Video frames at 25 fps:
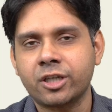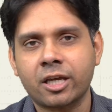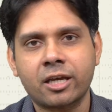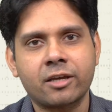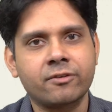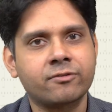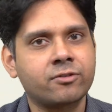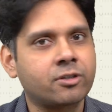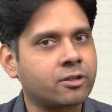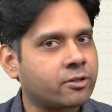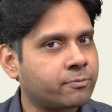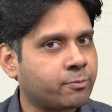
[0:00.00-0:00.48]

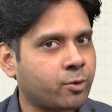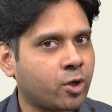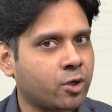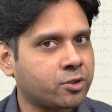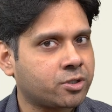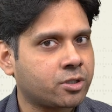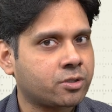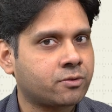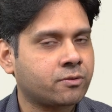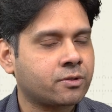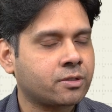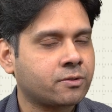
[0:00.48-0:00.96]
check if their
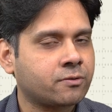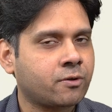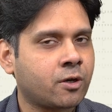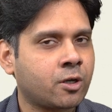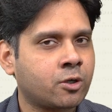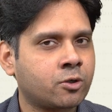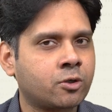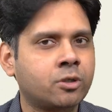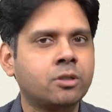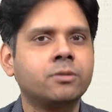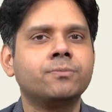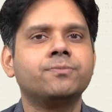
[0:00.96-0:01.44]
process was
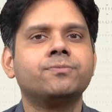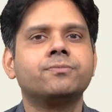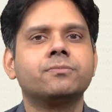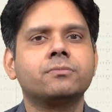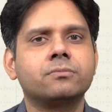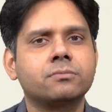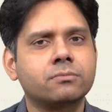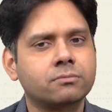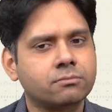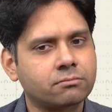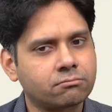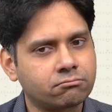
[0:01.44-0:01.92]
followed?
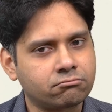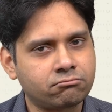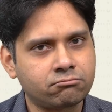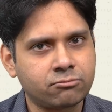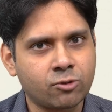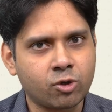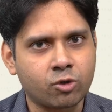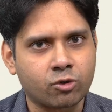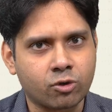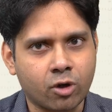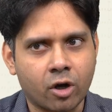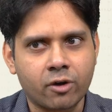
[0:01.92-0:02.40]

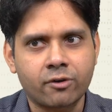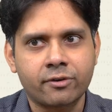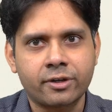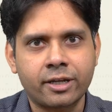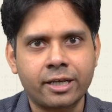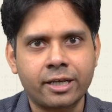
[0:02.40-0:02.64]
No, not